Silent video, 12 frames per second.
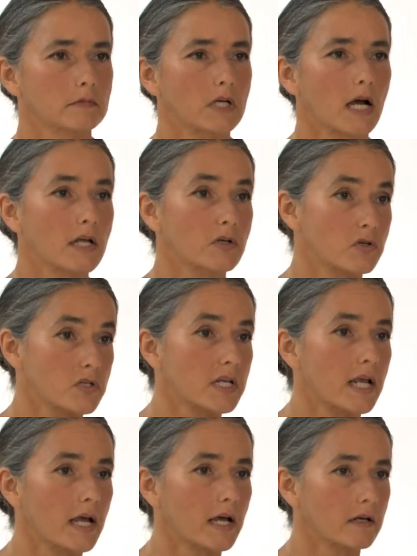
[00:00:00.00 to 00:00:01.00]

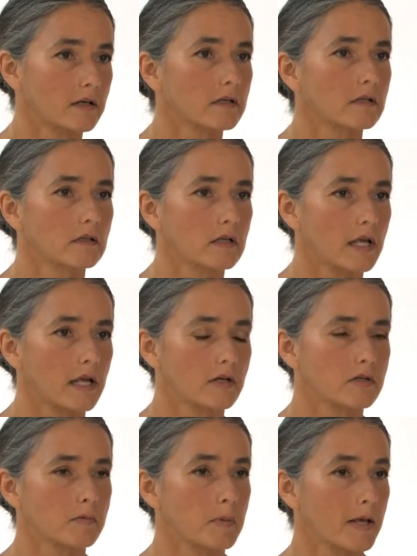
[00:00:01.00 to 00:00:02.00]
understand
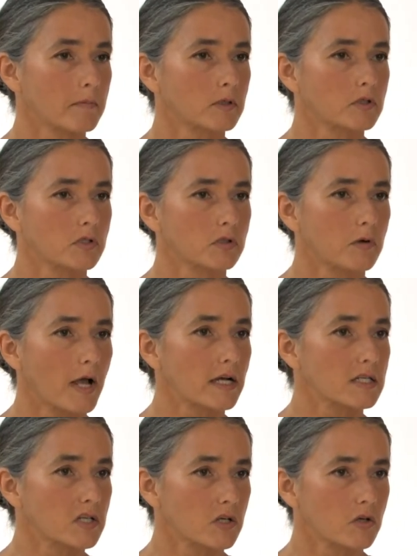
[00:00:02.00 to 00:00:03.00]
and to be able to
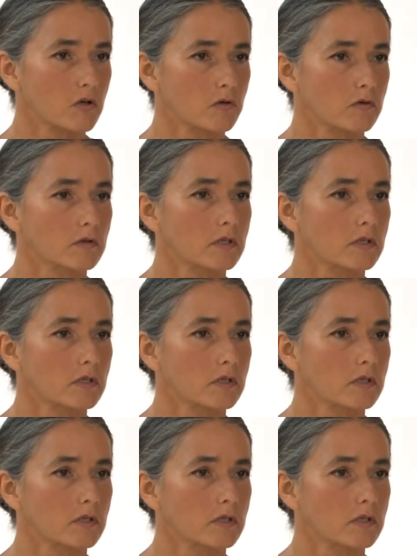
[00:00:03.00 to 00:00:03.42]
execute